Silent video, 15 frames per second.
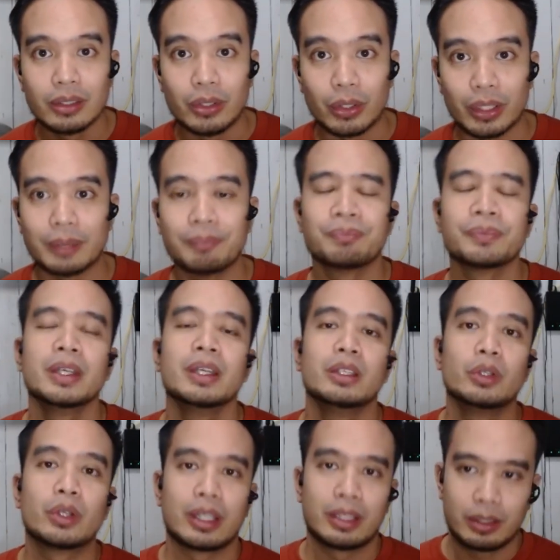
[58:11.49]
Okay?
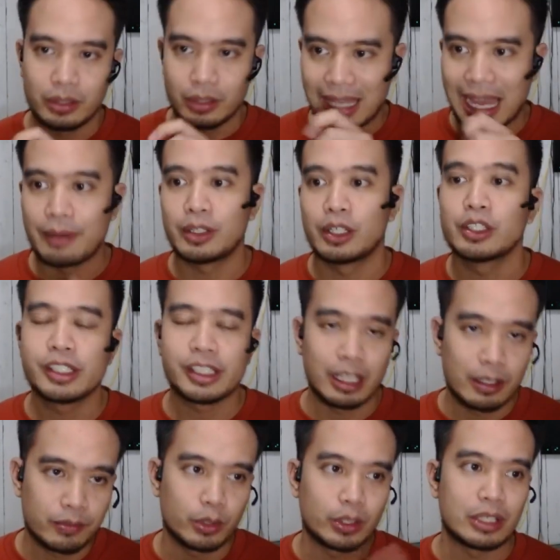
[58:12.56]
You can have it on your
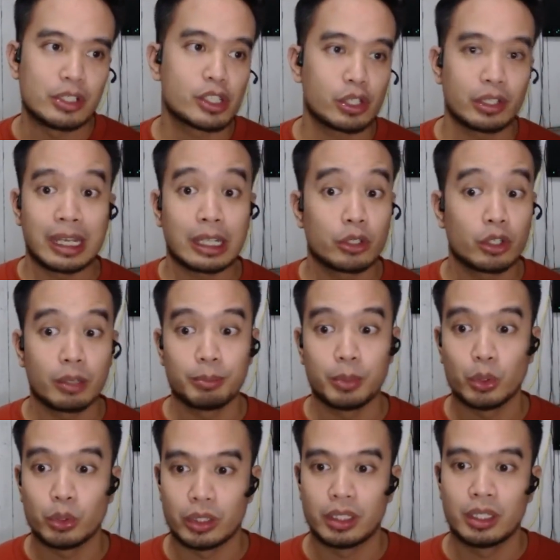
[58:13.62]
cell phone and just connect your
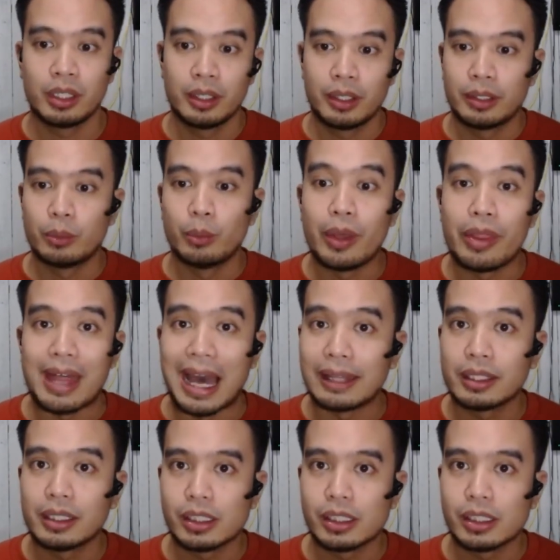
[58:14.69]
computer with that.